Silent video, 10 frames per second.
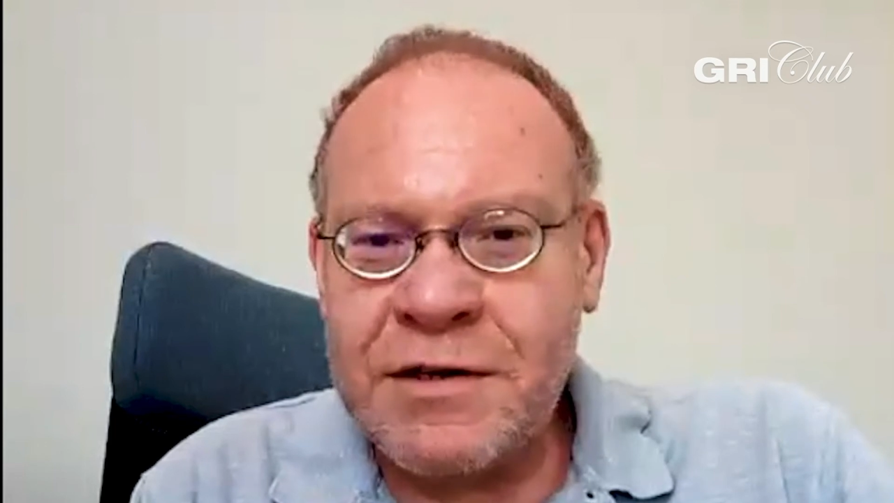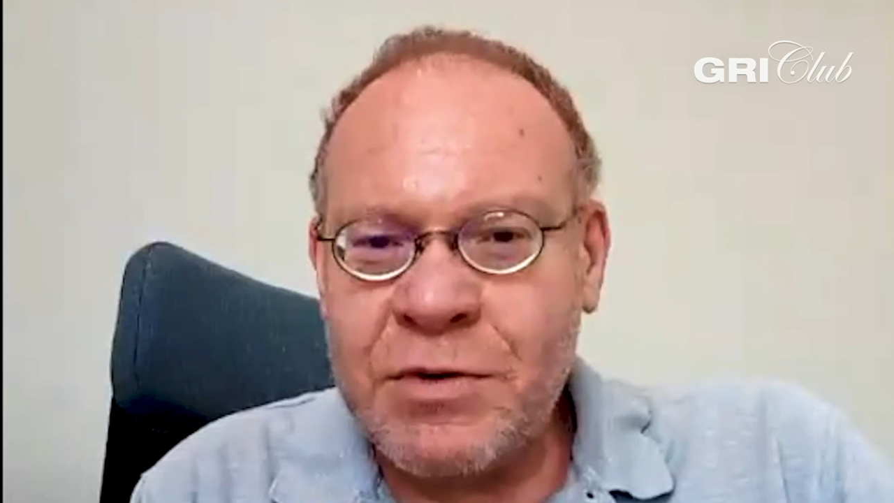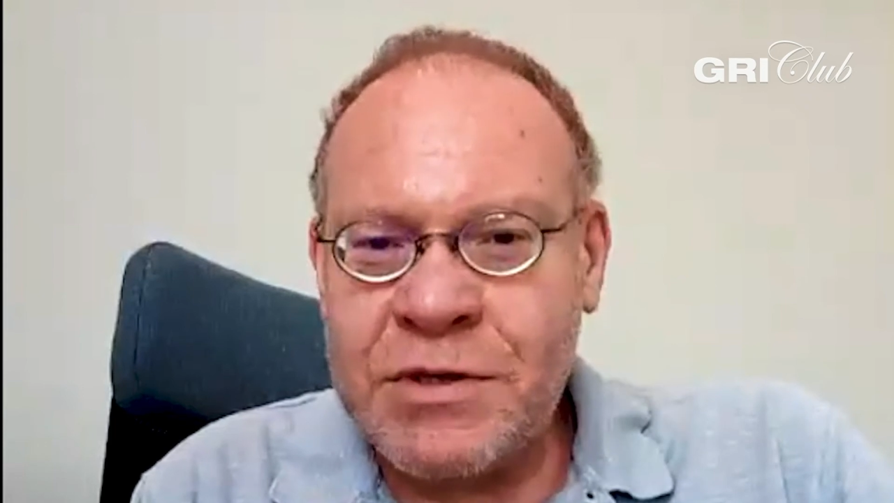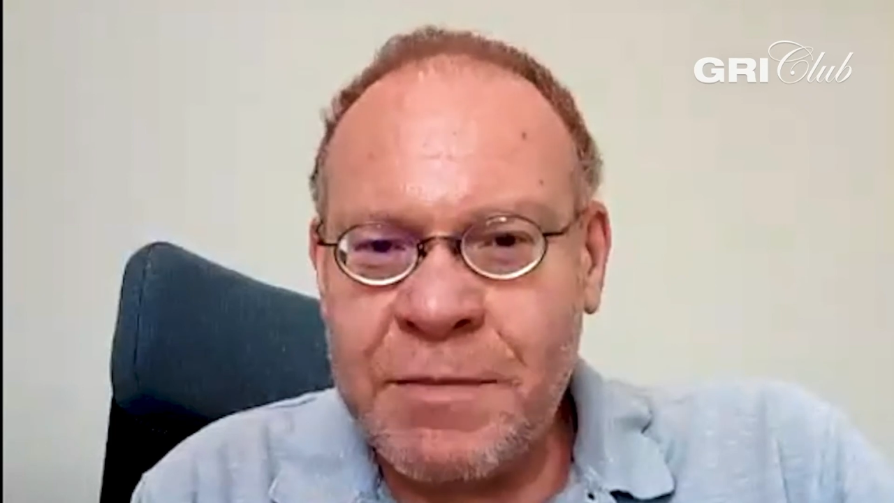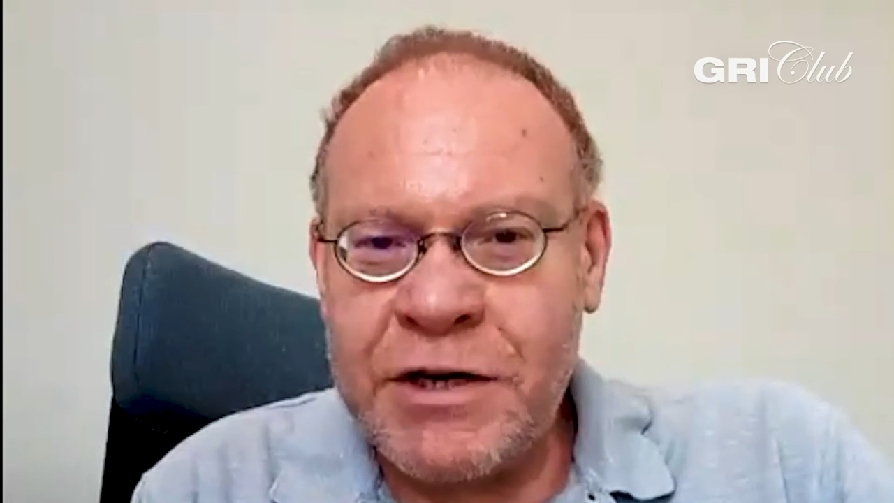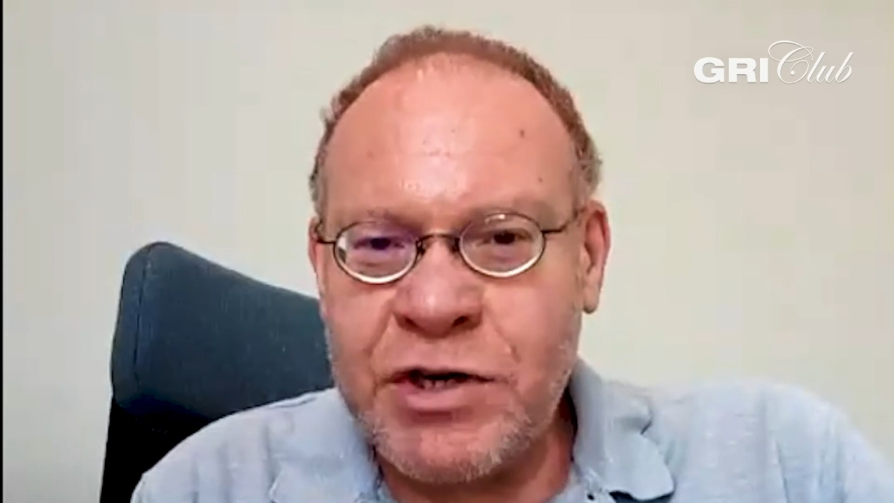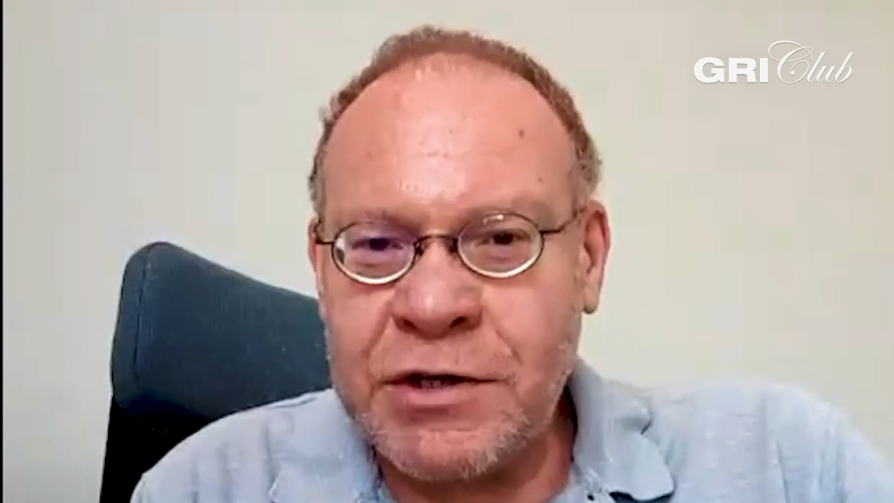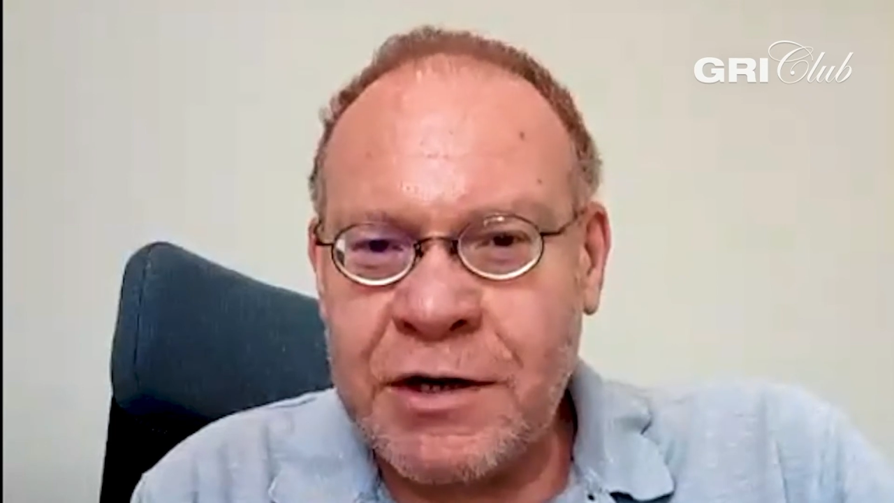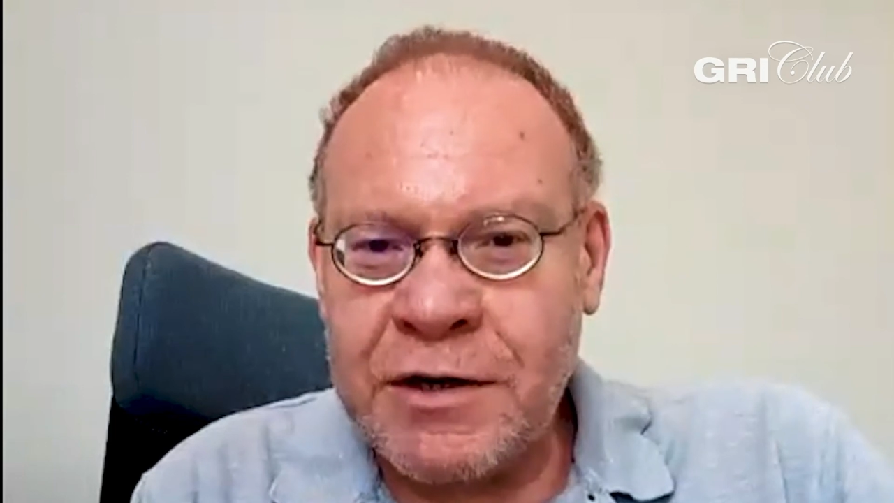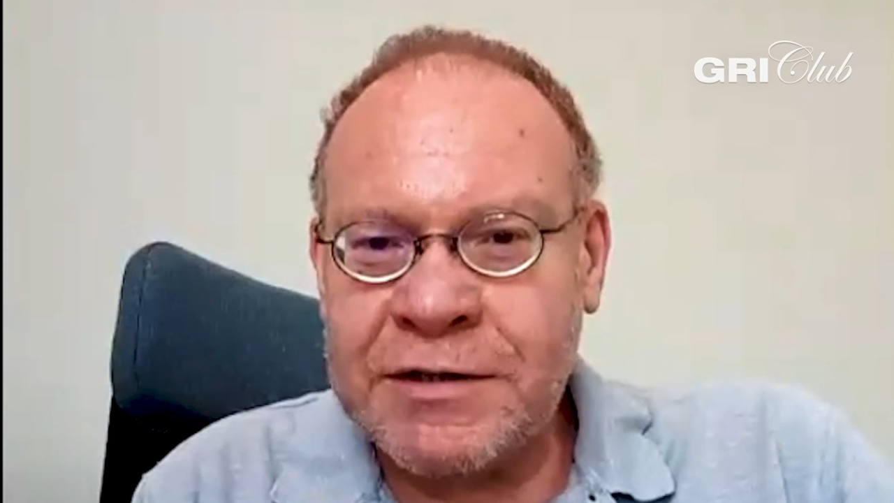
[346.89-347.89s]
I was a managing
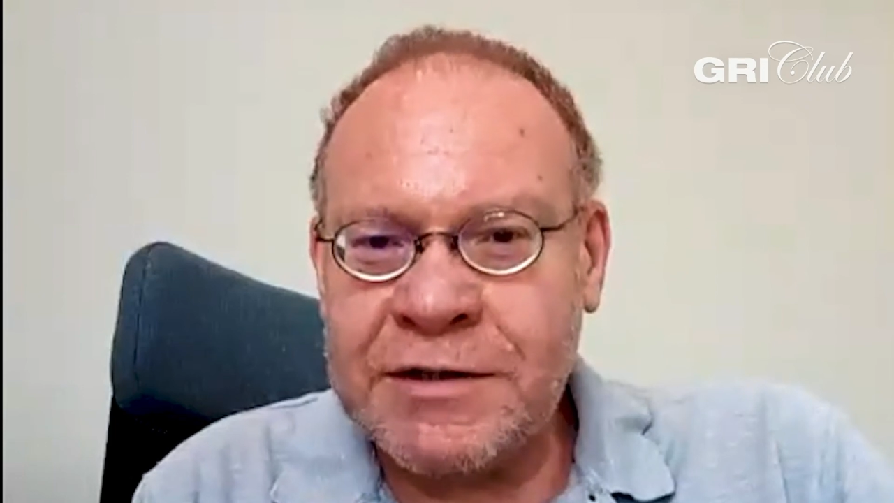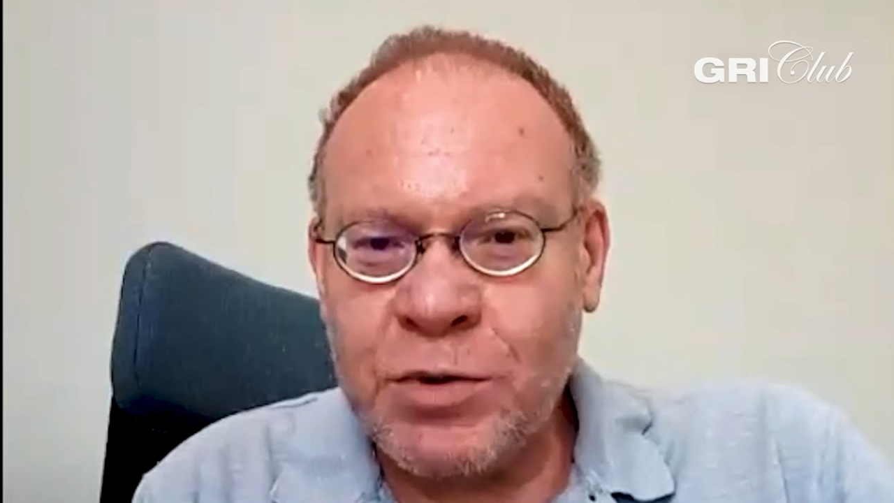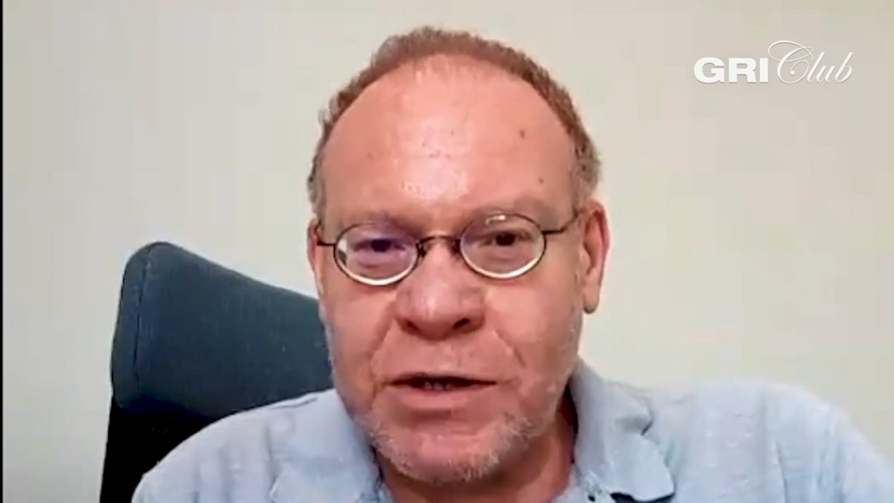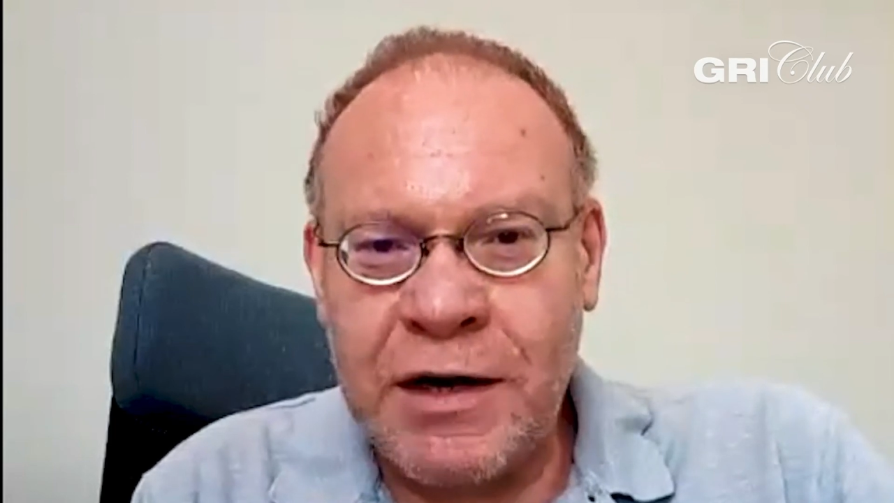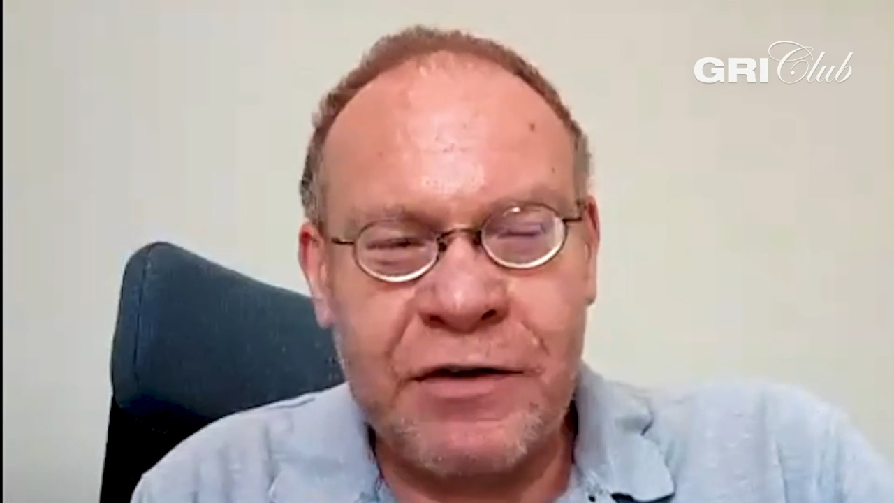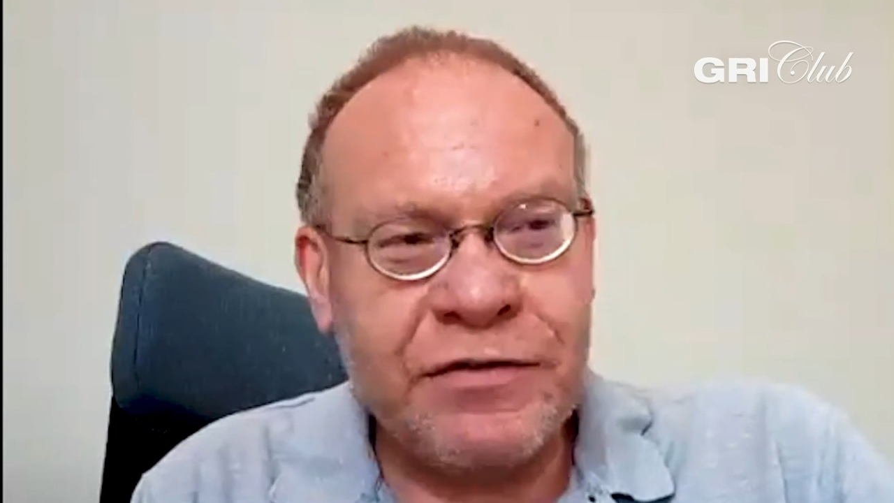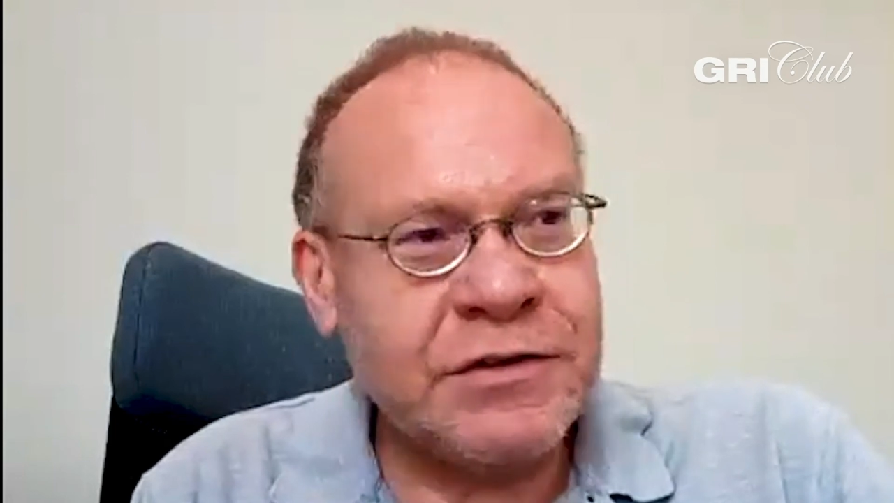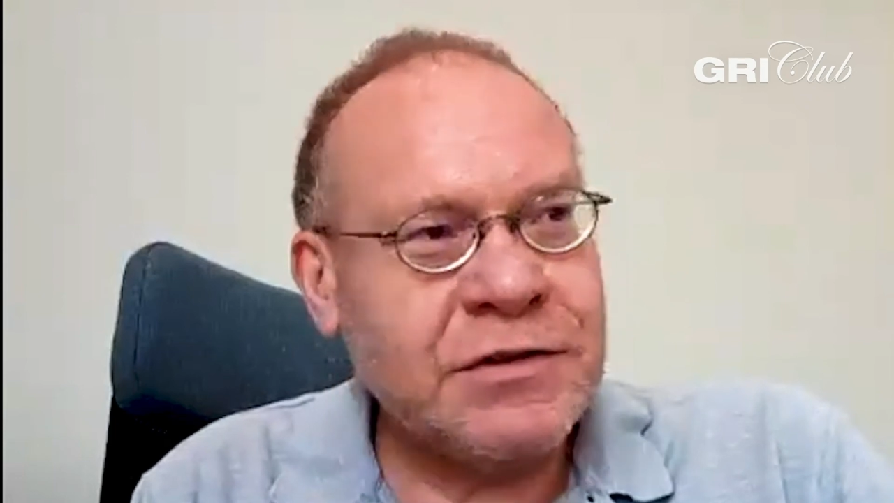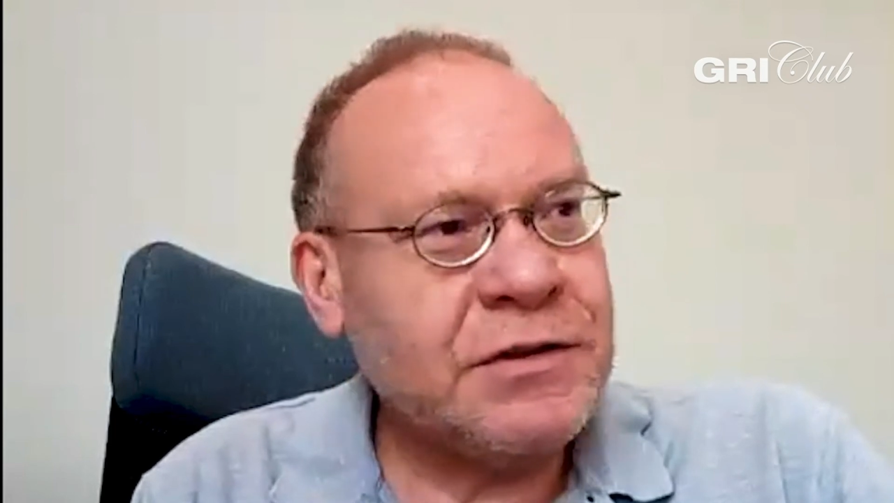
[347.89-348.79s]
director when I left.